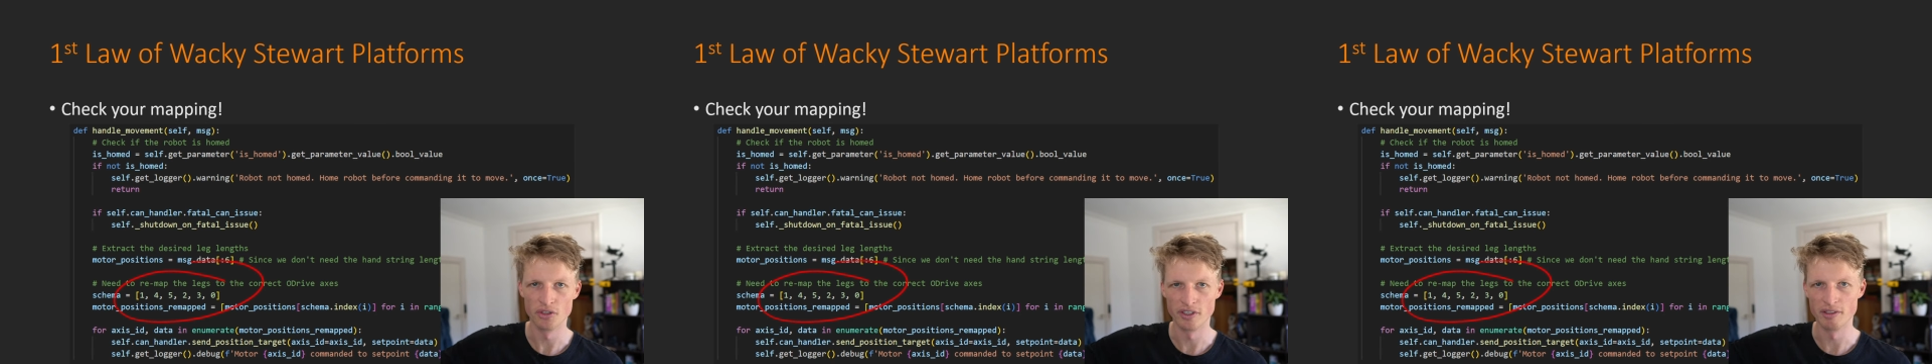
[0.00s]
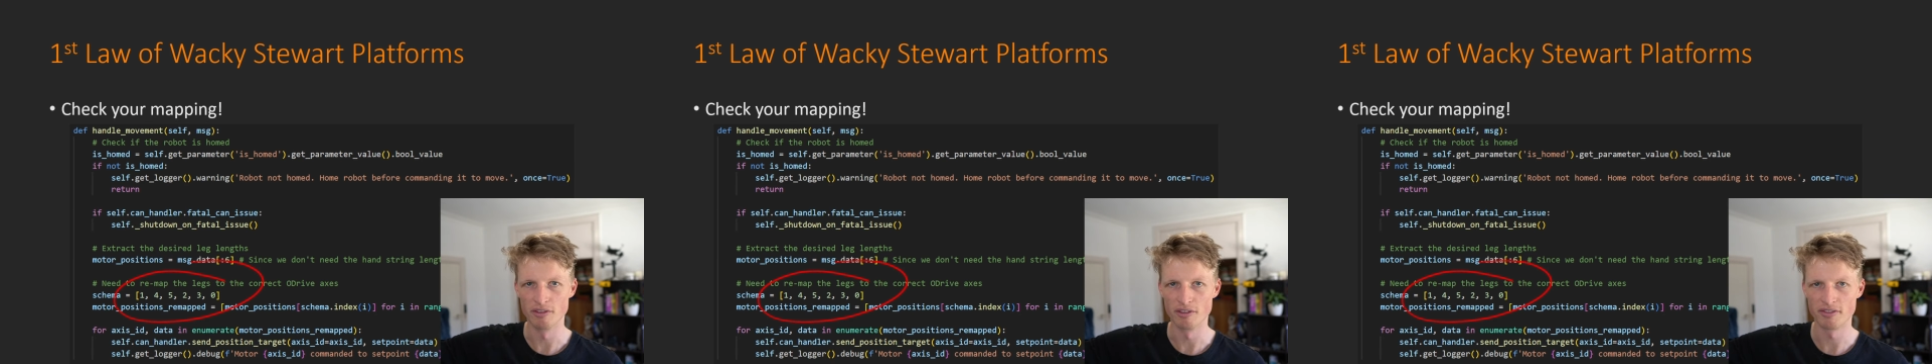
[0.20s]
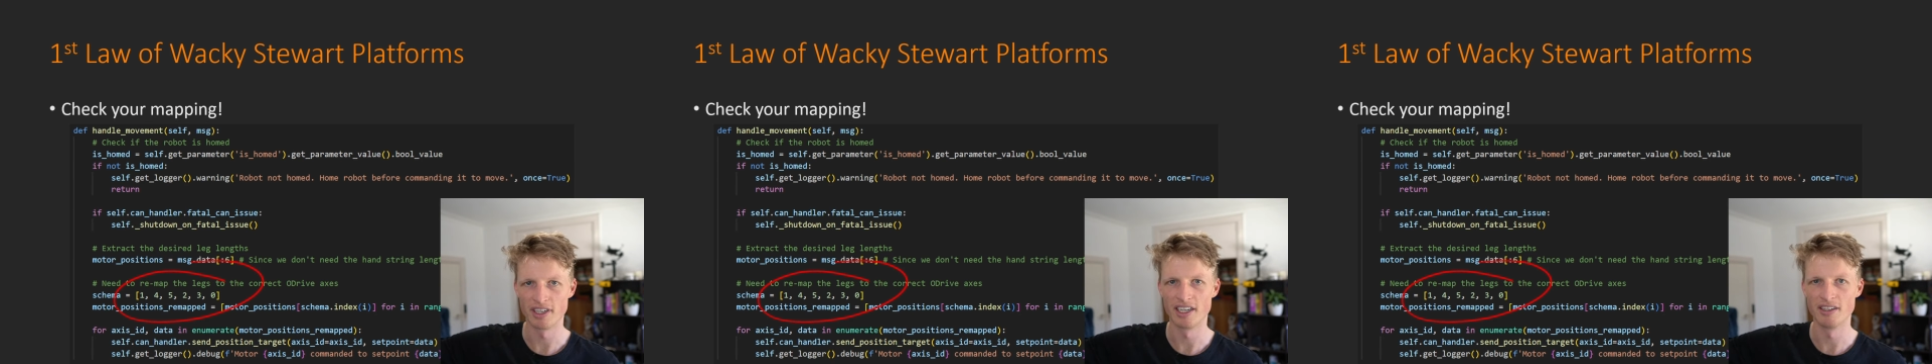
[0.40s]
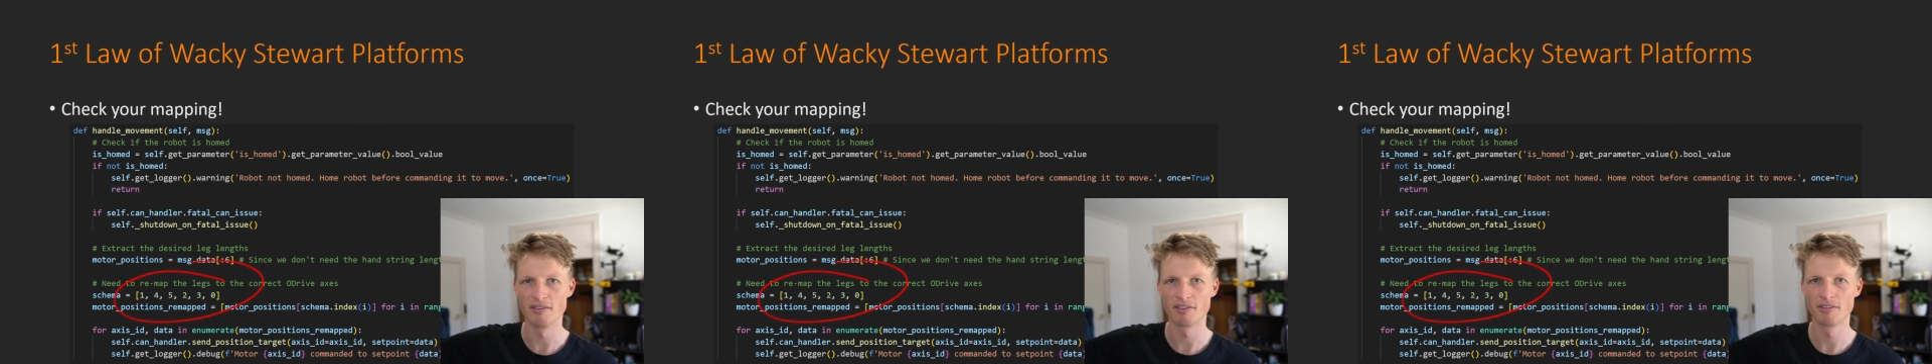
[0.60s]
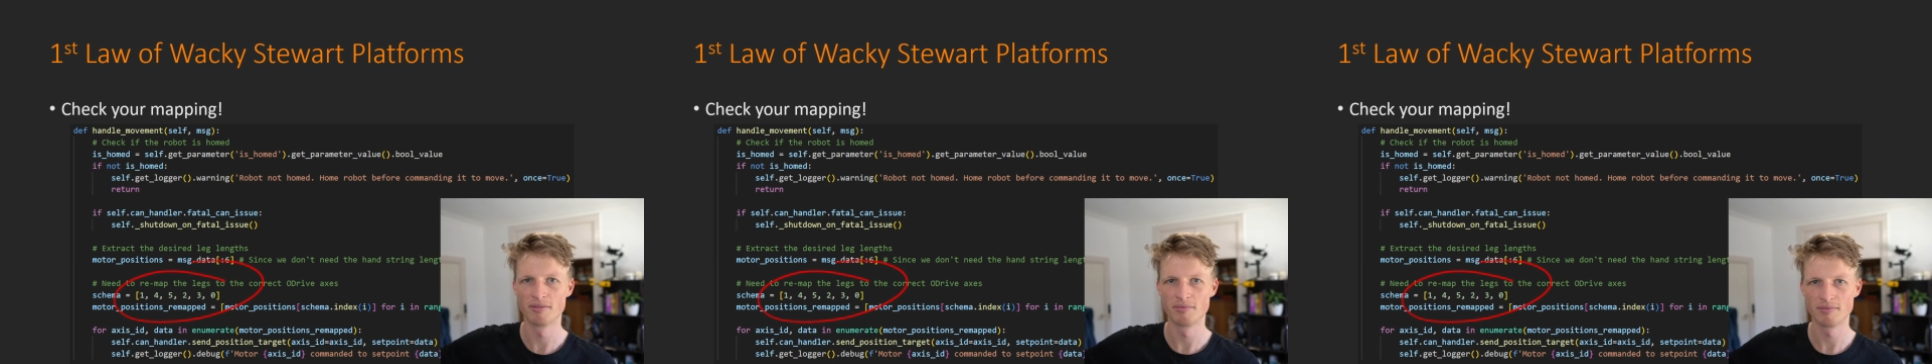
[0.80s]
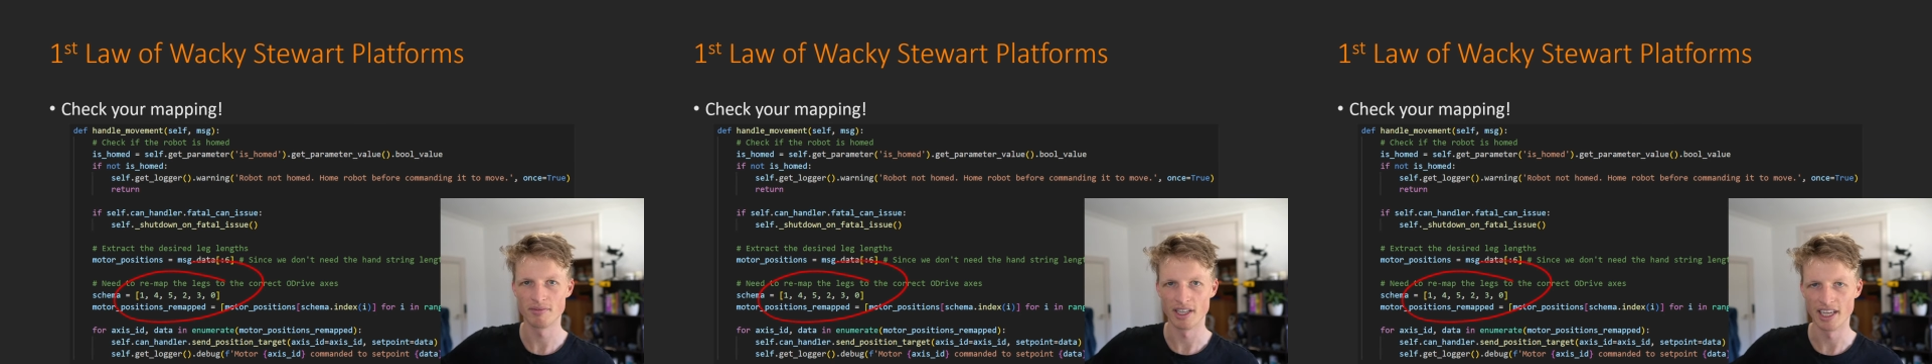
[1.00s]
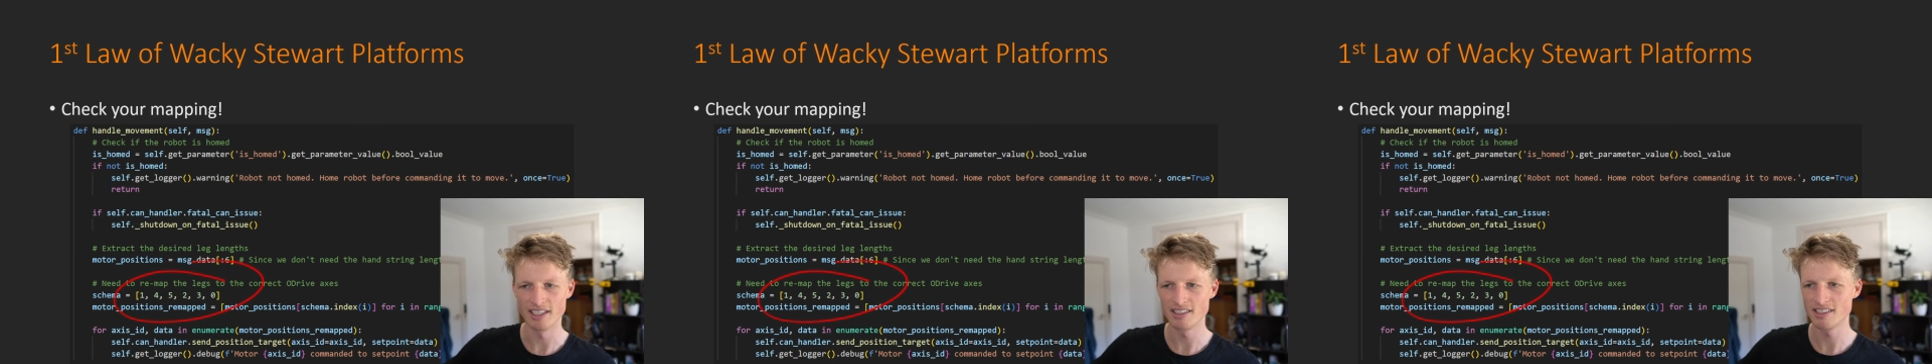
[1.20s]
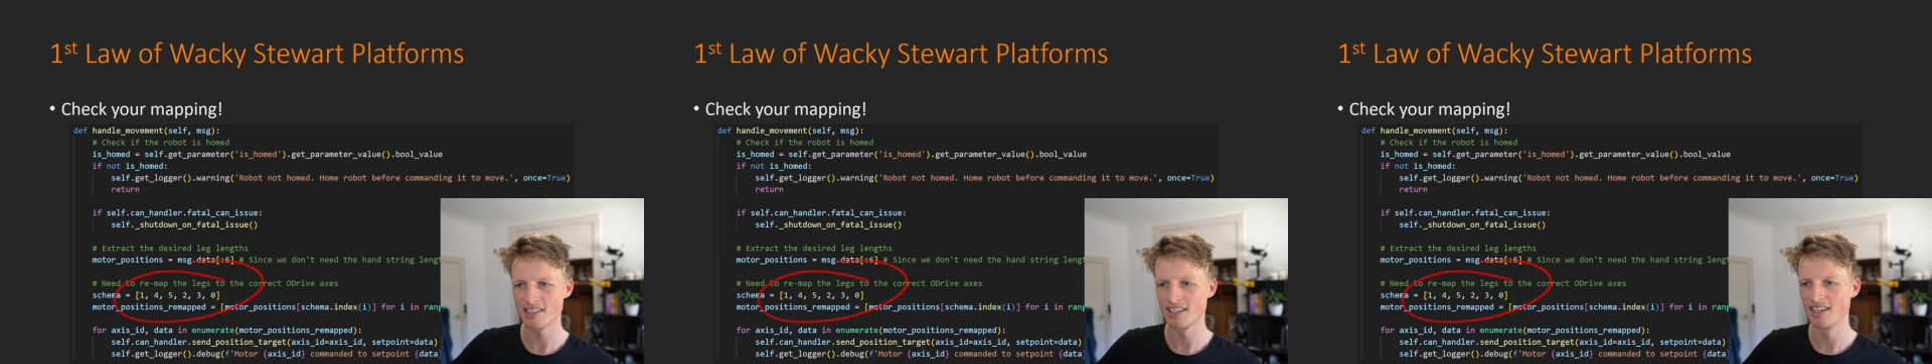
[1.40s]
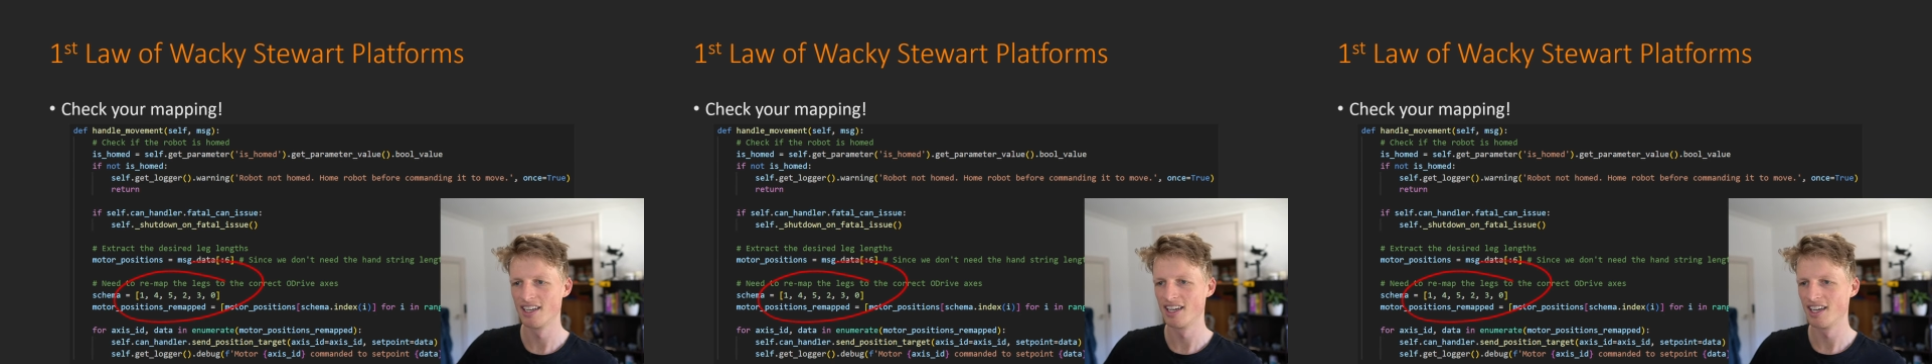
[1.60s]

3, 4, 5 legs,